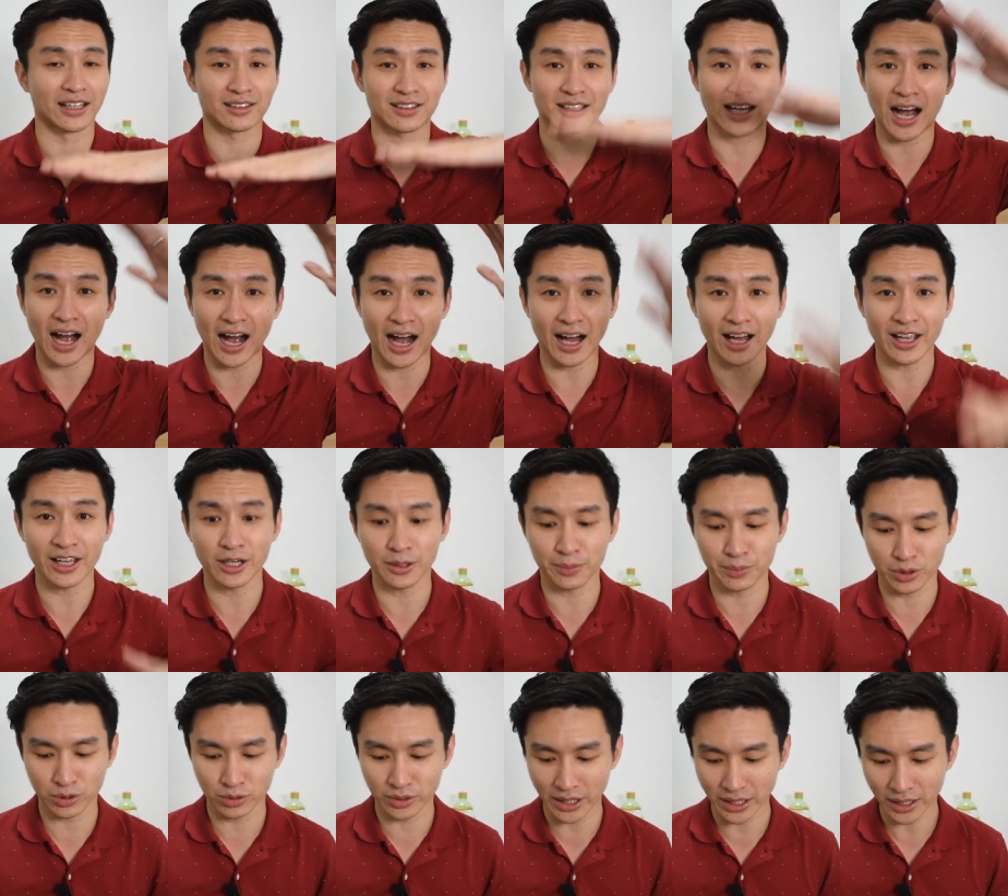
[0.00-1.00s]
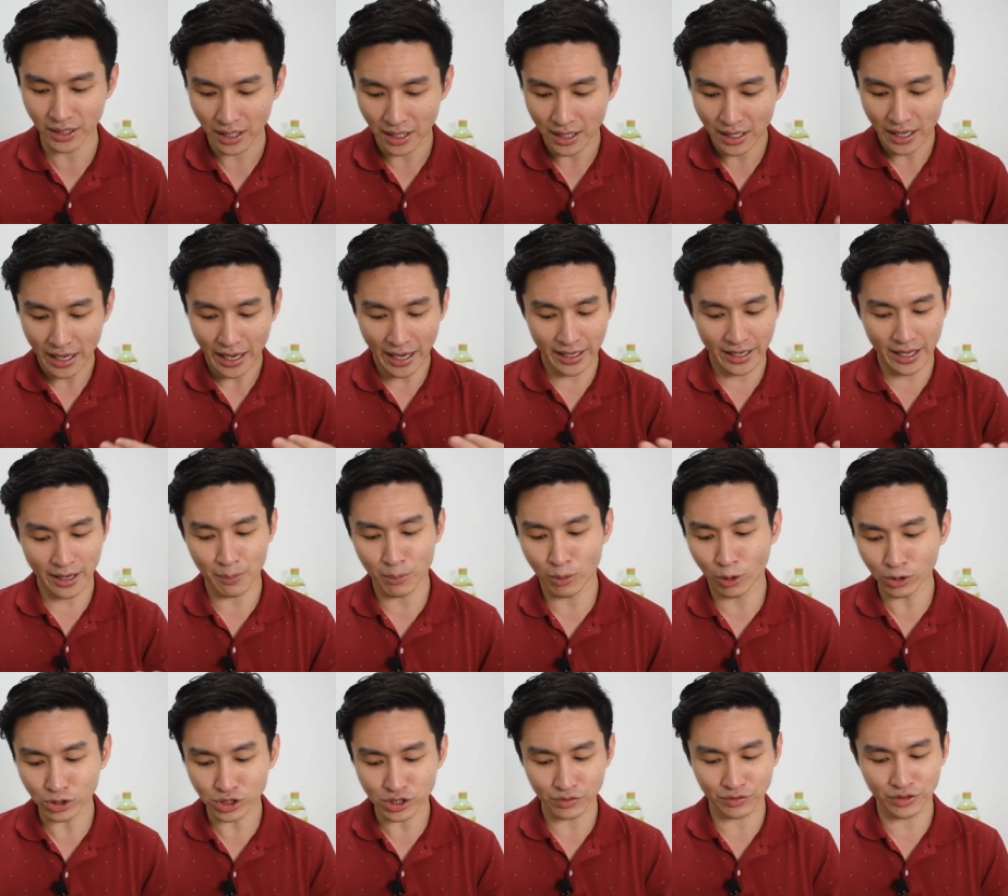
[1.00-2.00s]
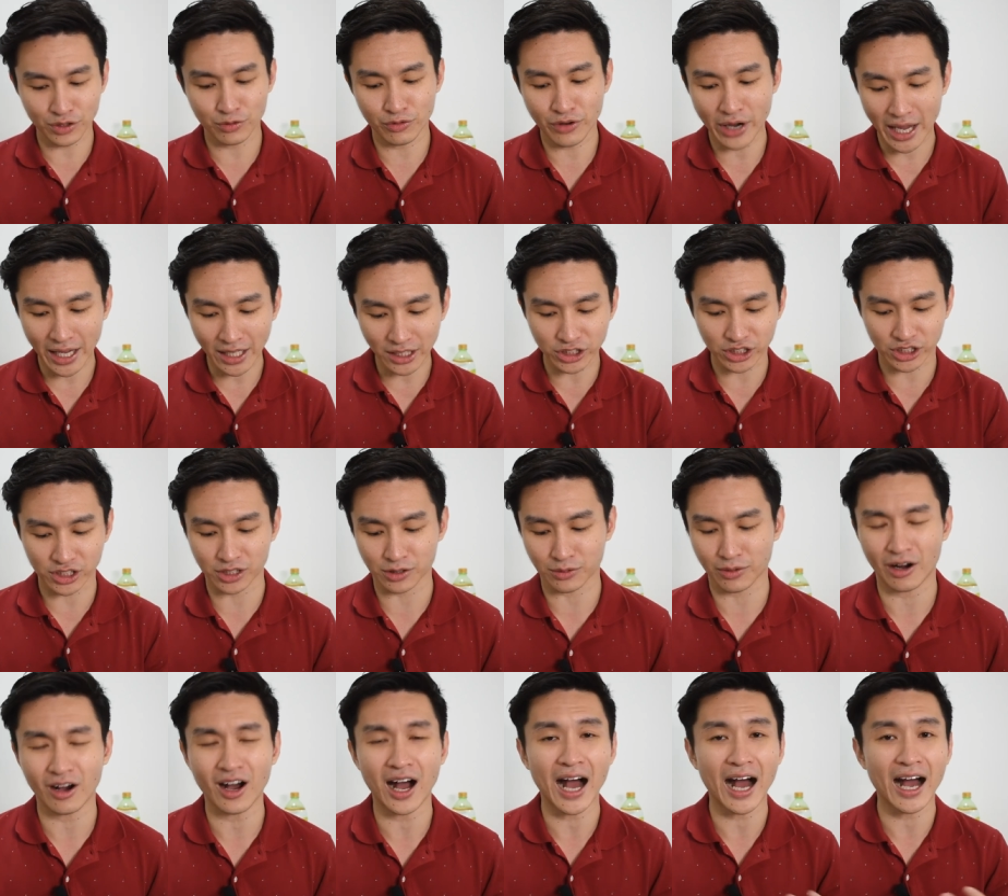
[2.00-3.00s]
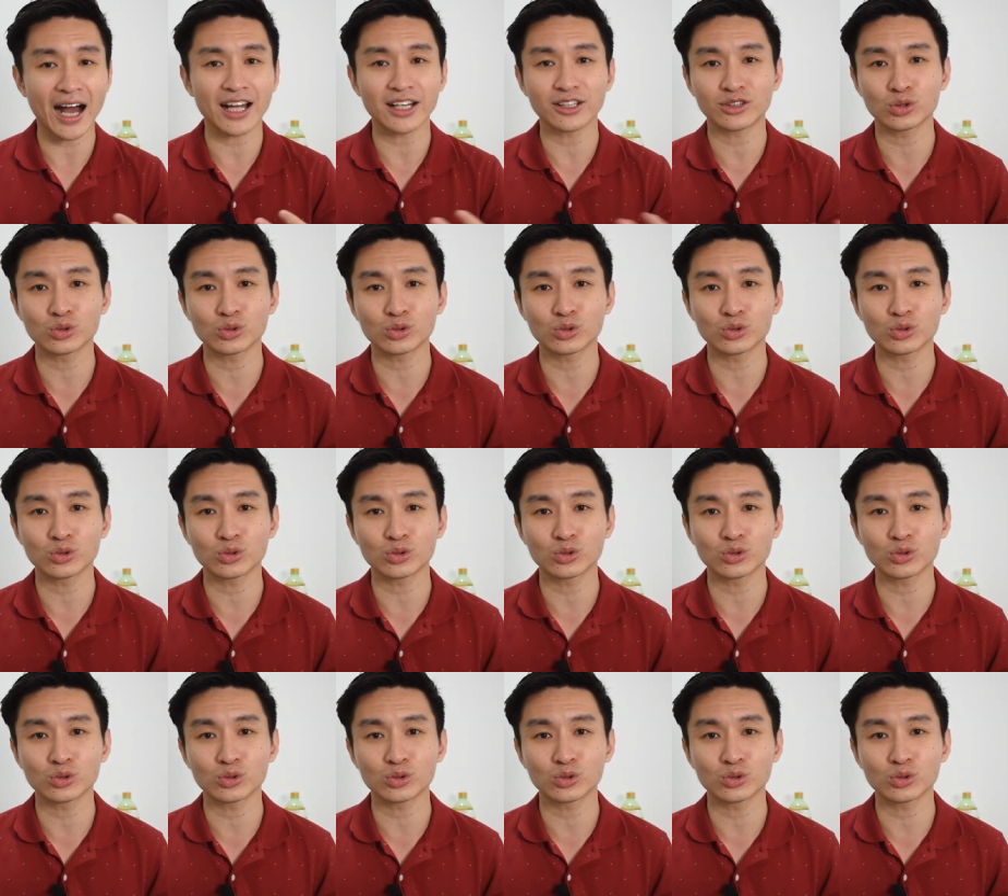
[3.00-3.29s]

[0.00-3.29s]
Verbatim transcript: entire building. And then most of the range is around high